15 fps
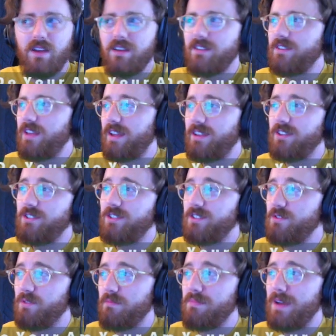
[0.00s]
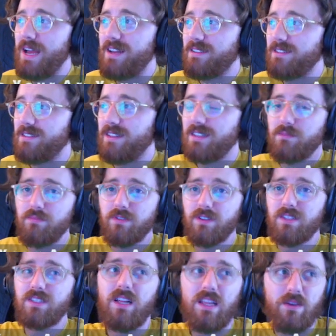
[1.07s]
I could just do a bass. That's a pretty
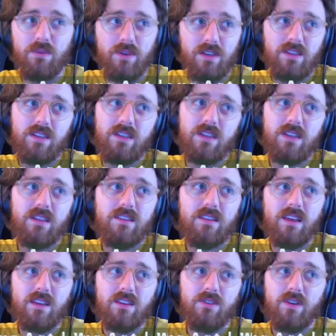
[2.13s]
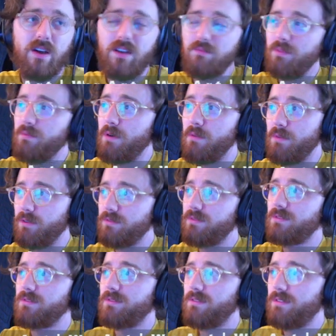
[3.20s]
solid one. Thank you, Adamomomos.
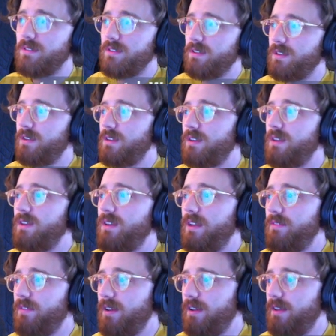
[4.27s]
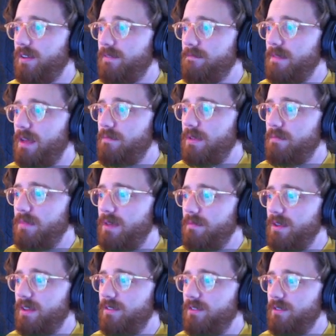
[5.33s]
If maybe
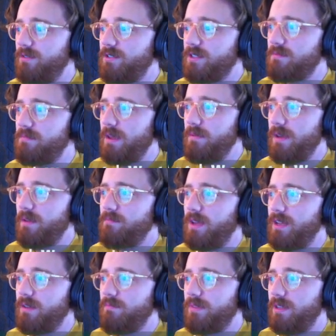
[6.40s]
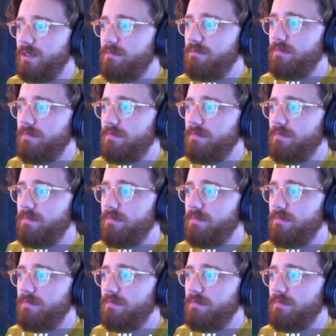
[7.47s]
I do. Just maybe I make a big